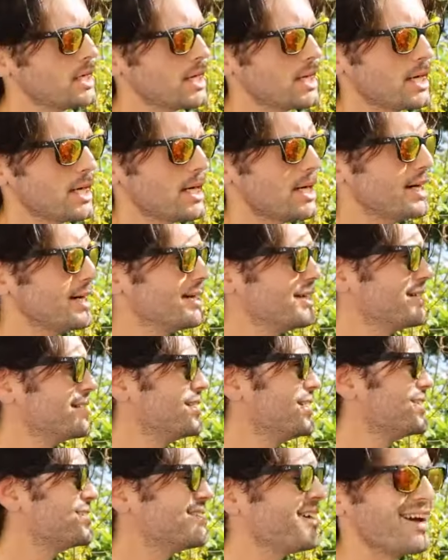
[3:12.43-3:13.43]
uh,
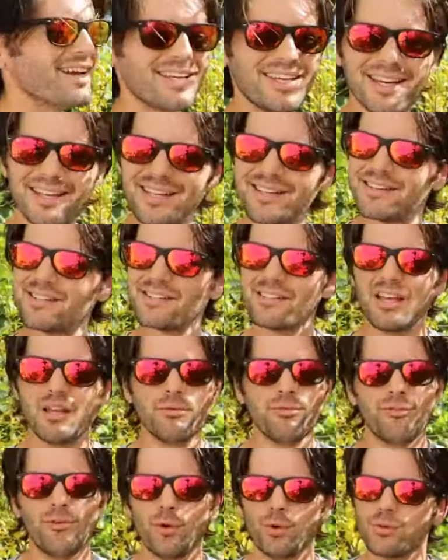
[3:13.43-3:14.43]
it's not getting the
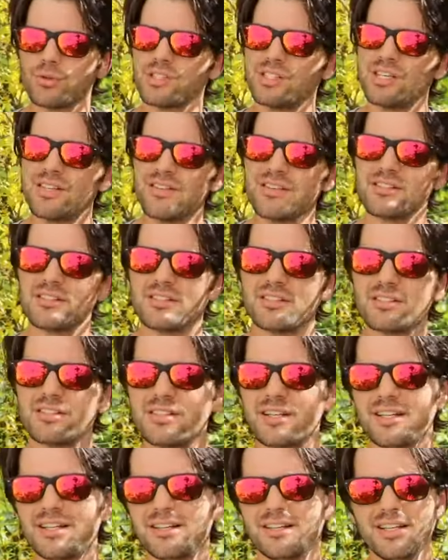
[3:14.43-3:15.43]
same photosynthesis
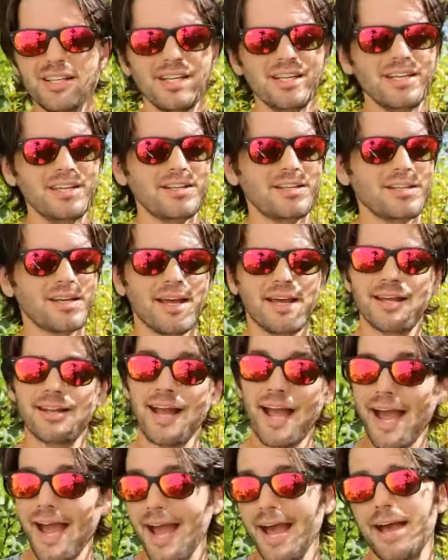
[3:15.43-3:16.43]
that it need and
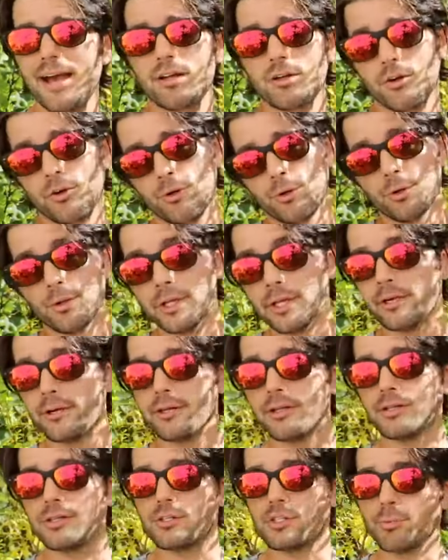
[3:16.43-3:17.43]
had
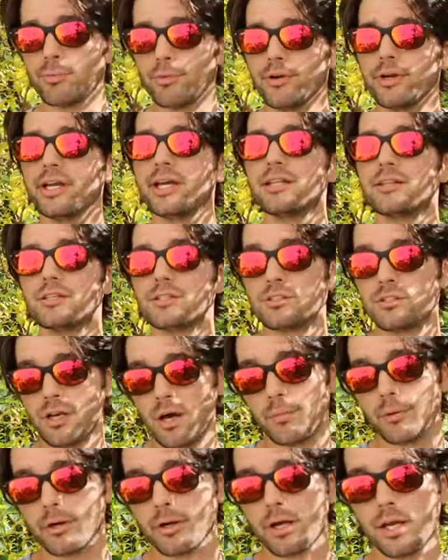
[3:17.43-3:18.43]
earlier in the spring and the
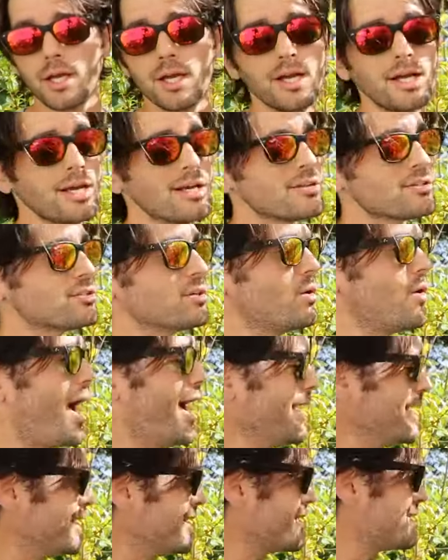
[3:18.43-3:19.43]
summer. So
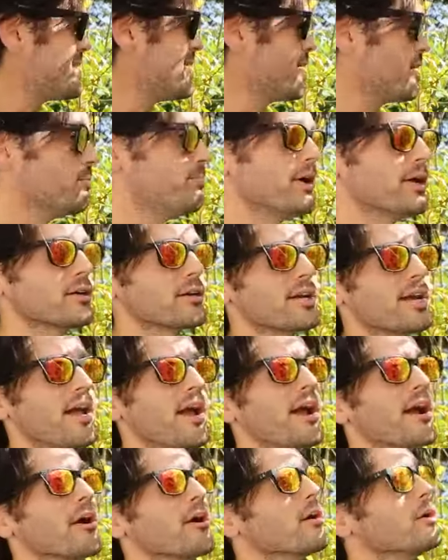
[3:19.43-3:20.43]
I need to take a better
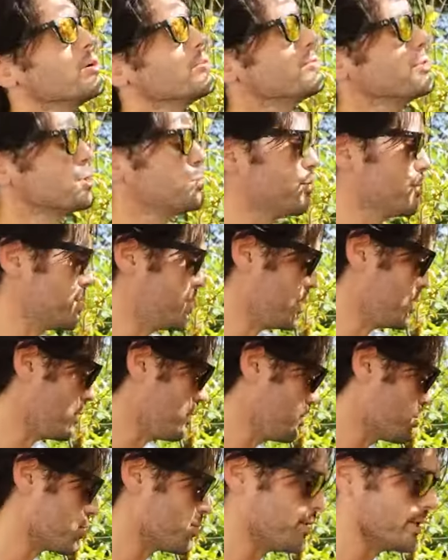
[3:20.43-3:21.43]
care of this
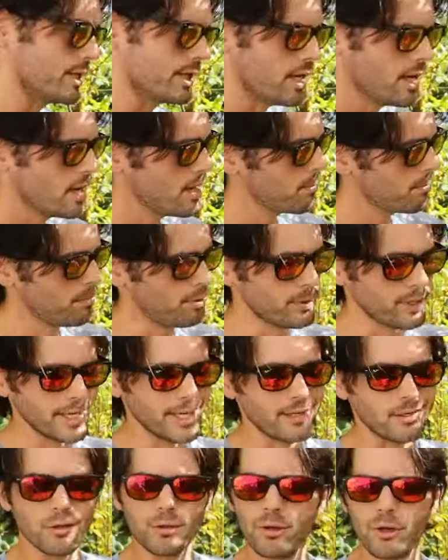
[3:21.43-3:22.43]
particular tree.
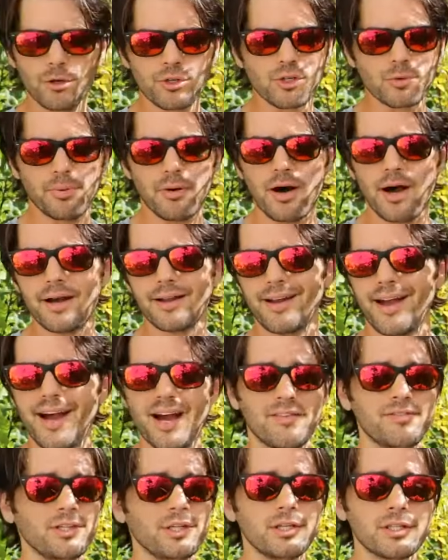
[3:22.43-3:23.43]
Putting it in a larger pot,
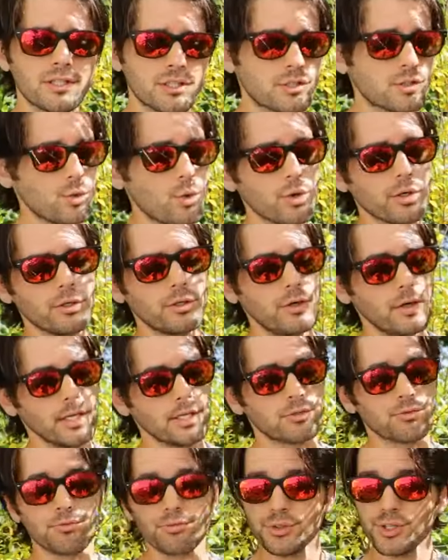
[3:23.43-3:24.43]
having good soil
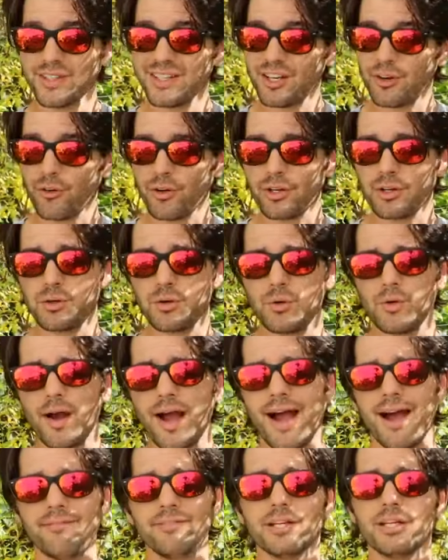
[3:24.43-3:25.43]
is really critical.
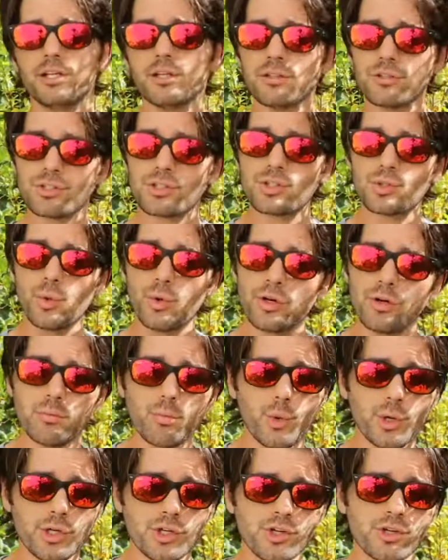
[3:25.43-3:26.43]
Having good soil
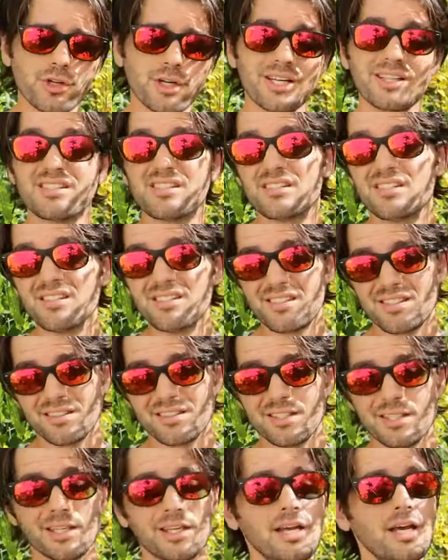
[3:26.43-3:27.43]
moisture
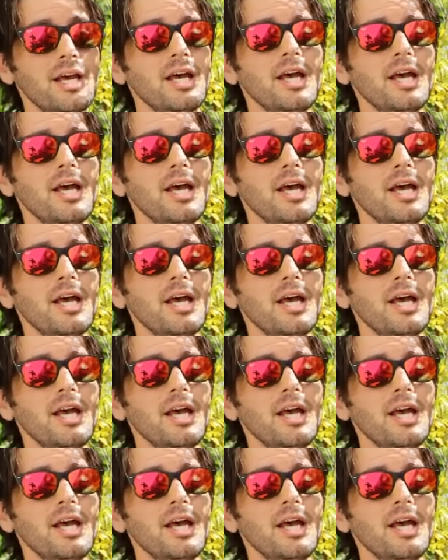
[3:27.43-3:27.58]
consistently